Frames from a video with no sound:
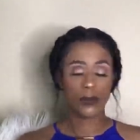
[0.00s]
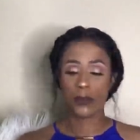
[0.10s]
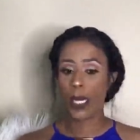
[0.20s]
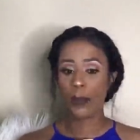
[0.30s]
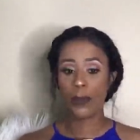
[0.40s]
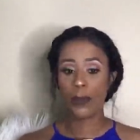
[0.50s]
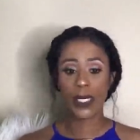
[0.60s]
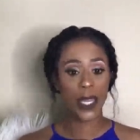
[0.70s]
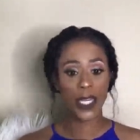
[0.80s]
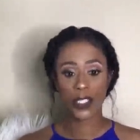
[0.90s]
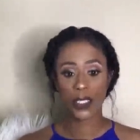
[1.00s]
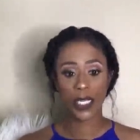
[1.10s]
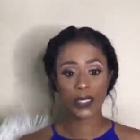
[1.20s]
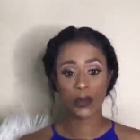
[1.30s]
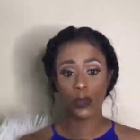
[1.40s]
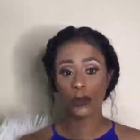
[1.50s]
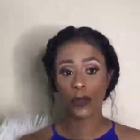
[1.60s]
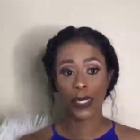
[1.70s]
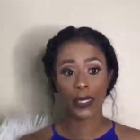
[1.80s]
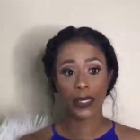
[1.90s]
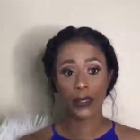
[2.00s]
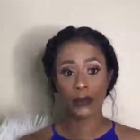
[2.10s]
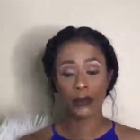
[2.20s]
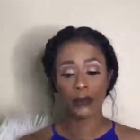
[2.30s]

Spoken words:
By being patient. That's a word right there.